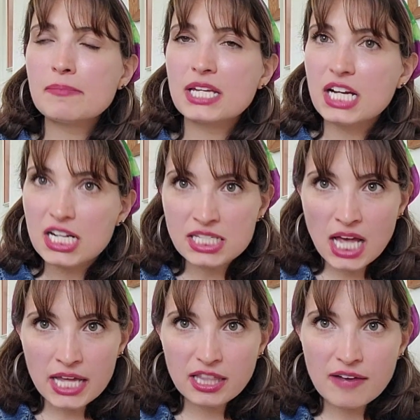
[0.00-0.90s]
because
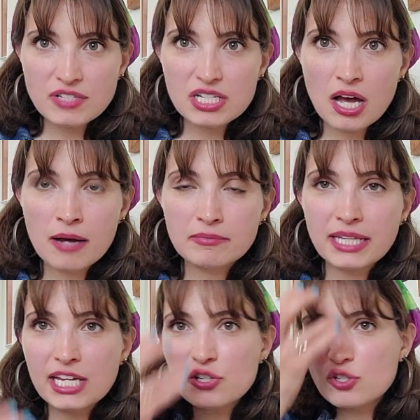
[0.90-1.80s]
I loved Tom
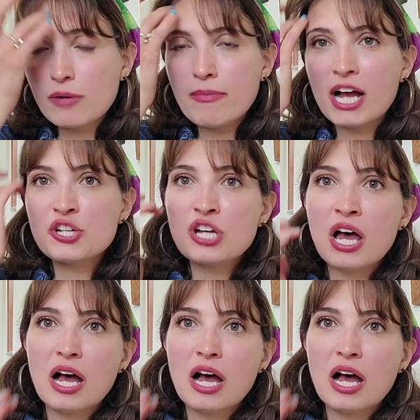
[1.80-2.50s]
Lake so much,